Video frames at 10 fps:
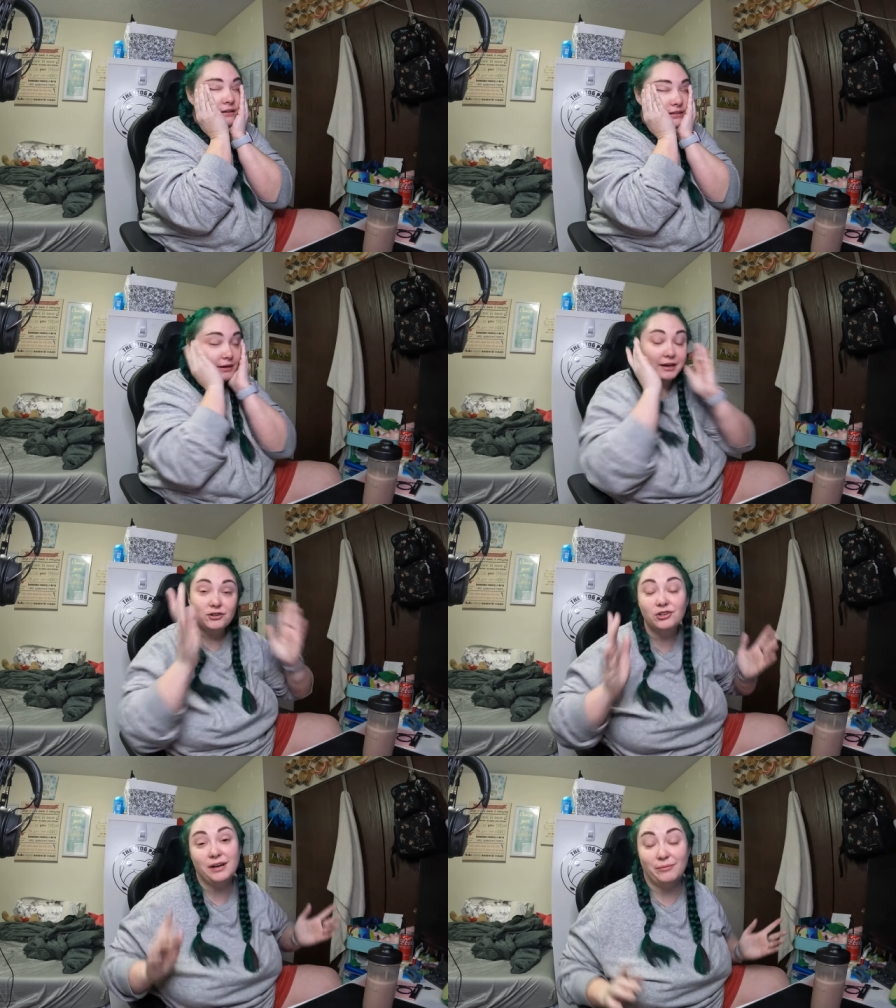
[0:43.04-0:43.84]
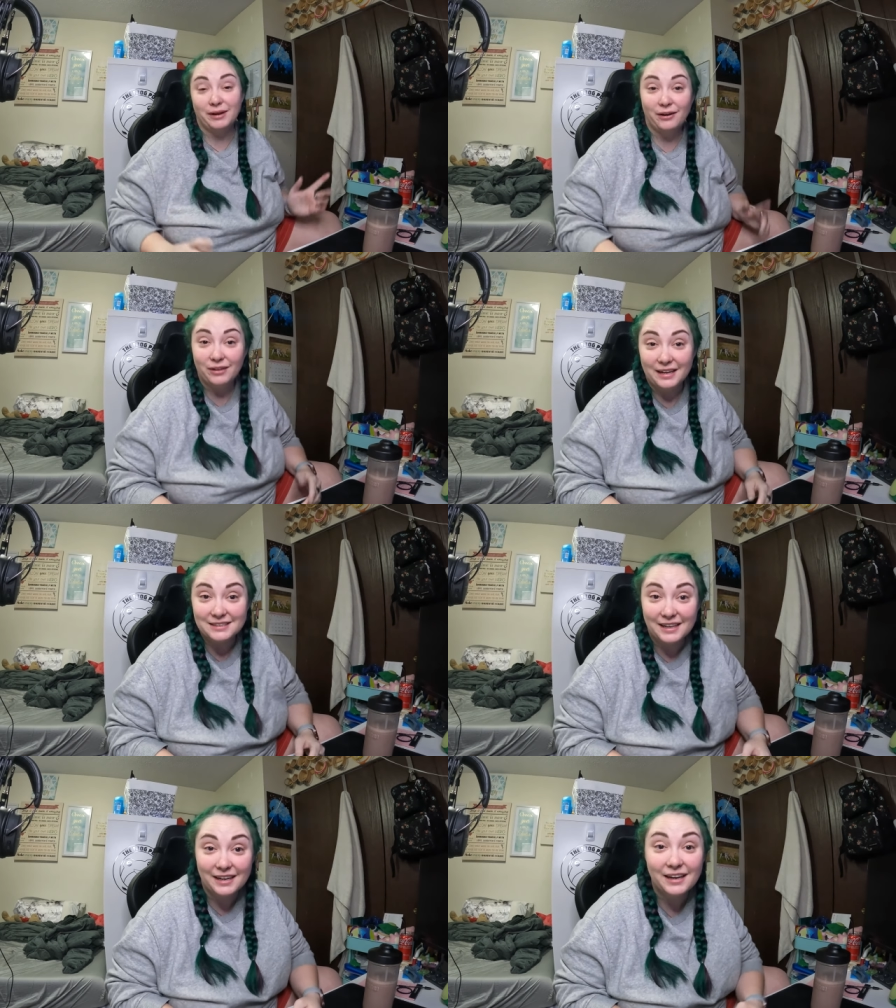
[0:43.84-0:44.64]
the internet went out
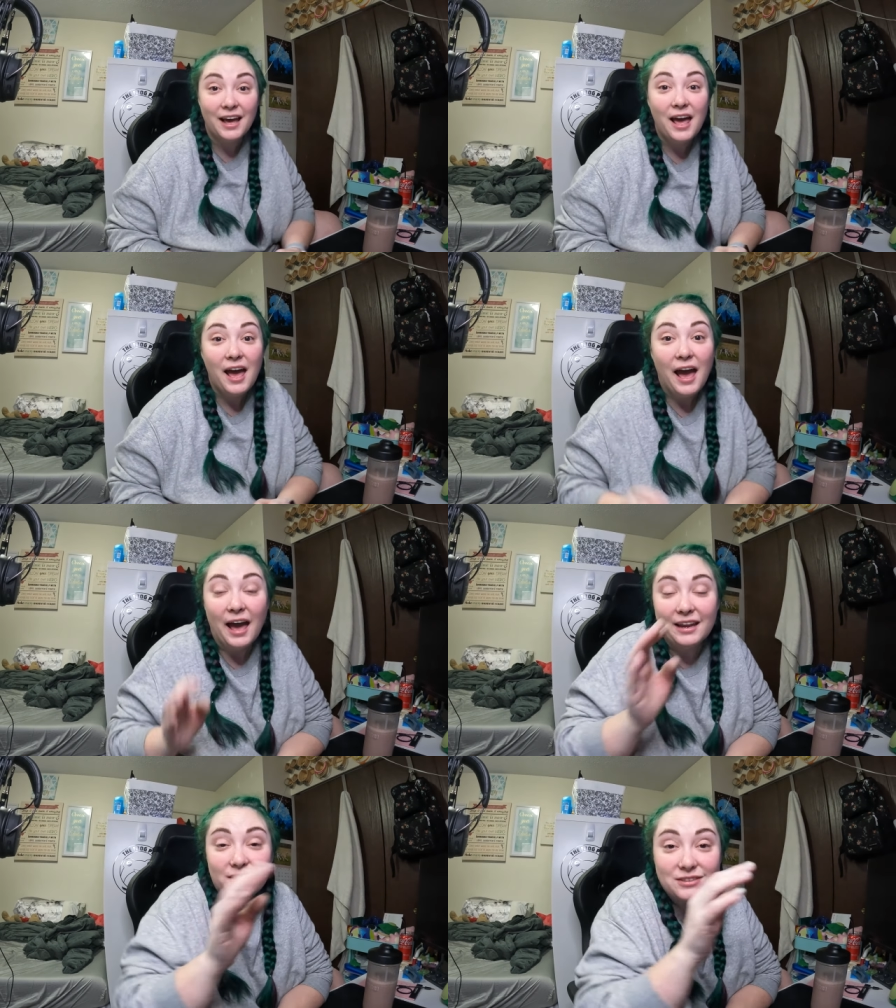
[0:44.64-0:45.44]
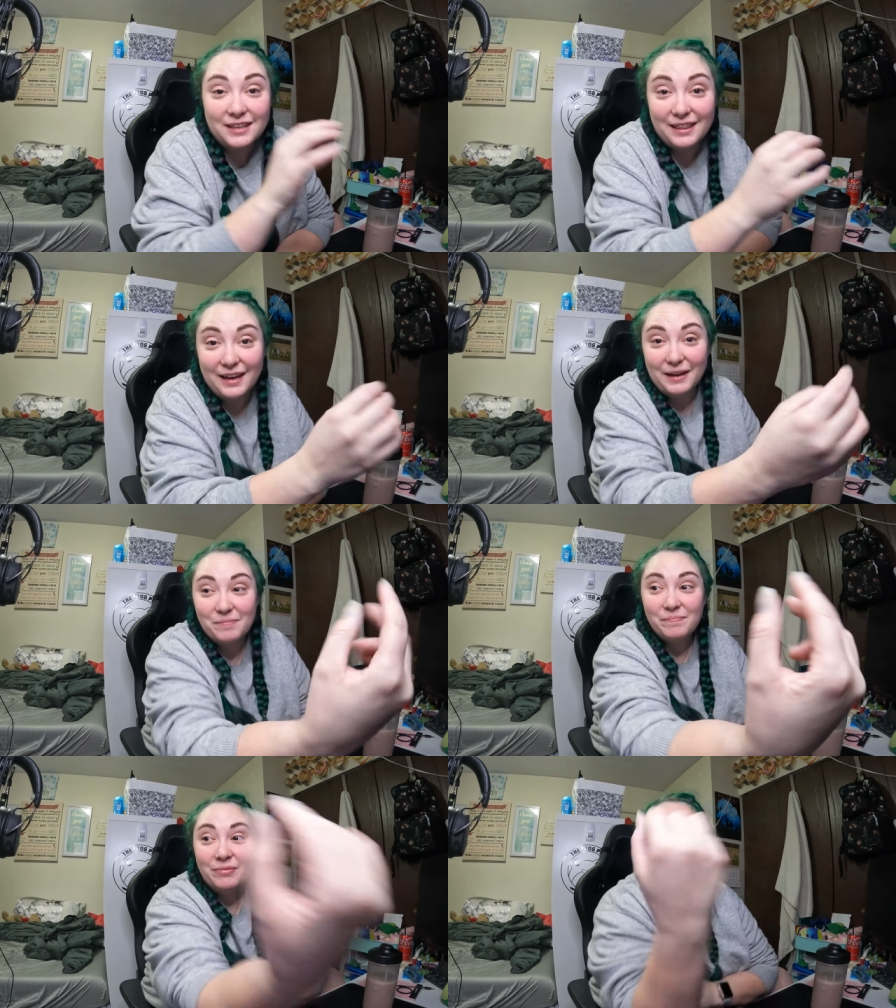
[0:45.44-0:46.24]
last night. And here's the
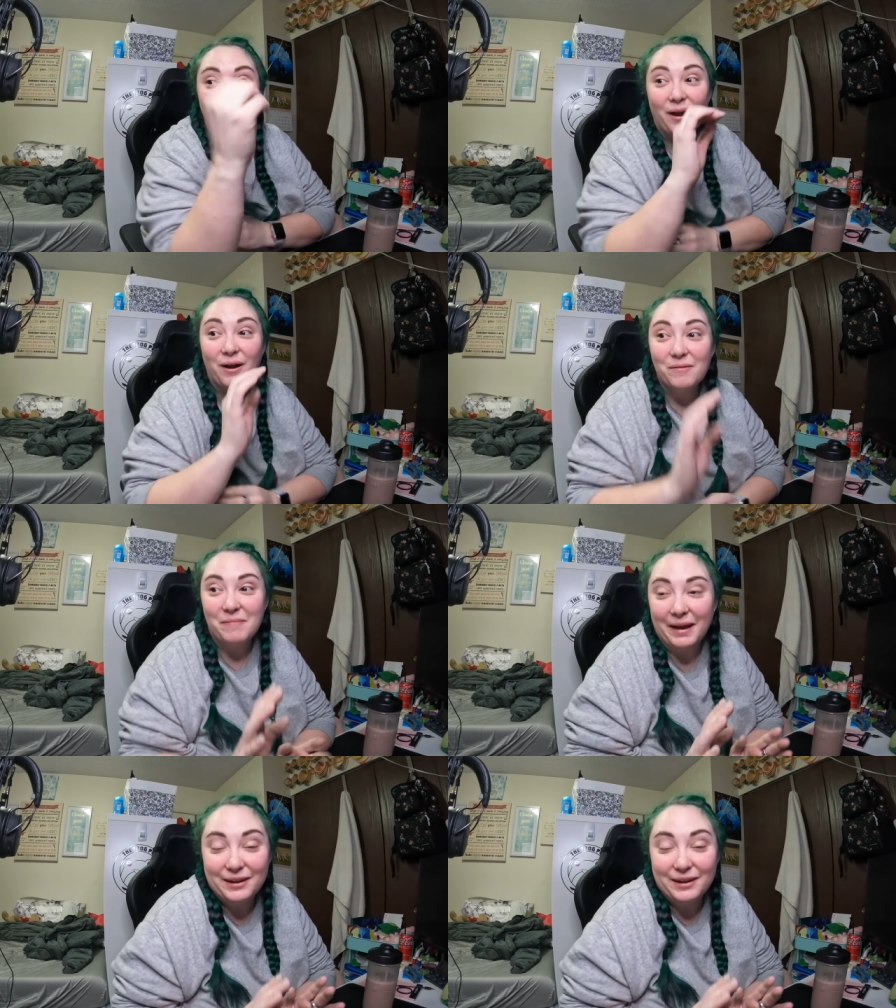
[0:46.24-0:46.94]
thing, my